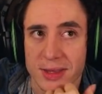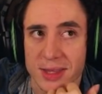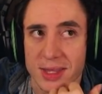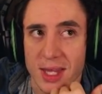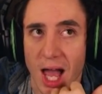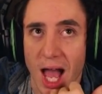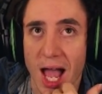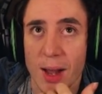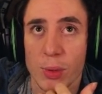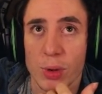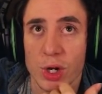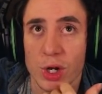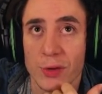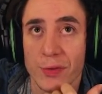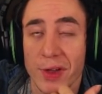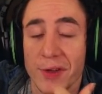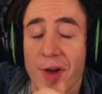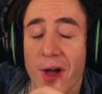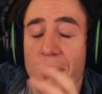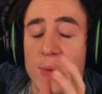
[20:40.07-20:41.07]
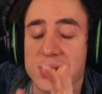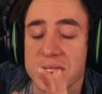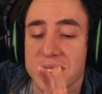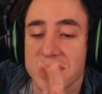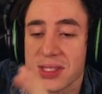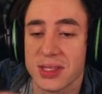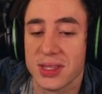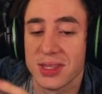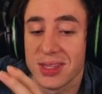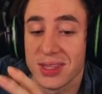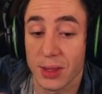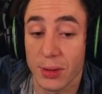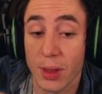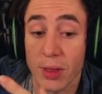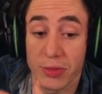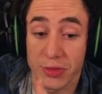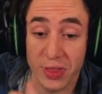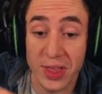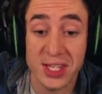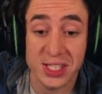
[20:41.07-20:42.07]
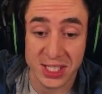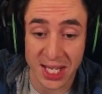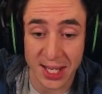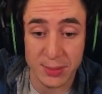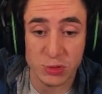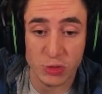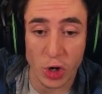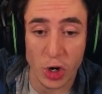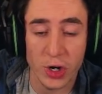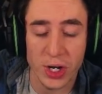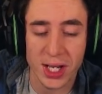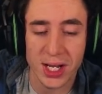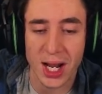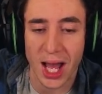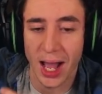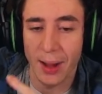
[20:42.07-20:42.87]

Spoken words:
I would have, if I was this team's Ronin, I